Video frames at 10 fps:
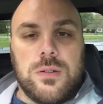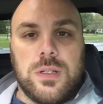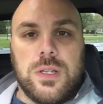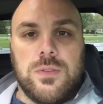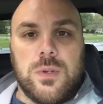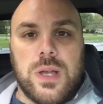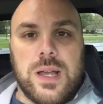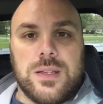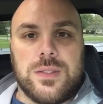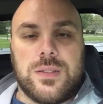give you
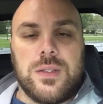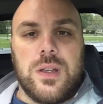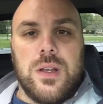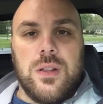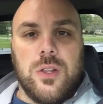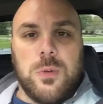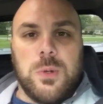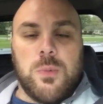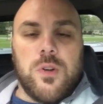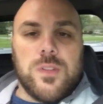guys a little
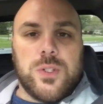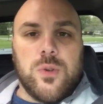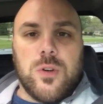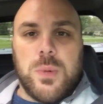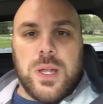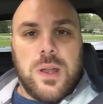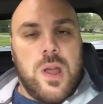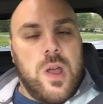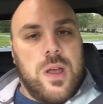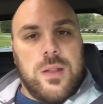bit more of a tour, but
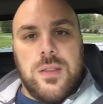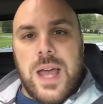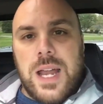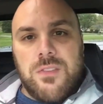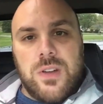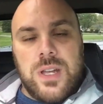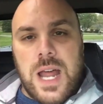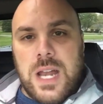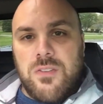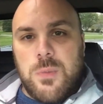not
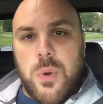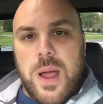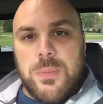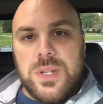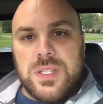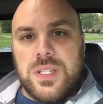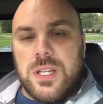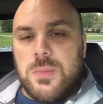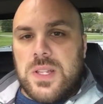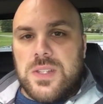every property is going
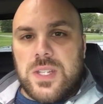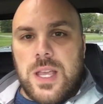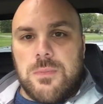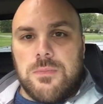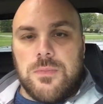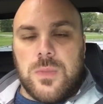to be the same.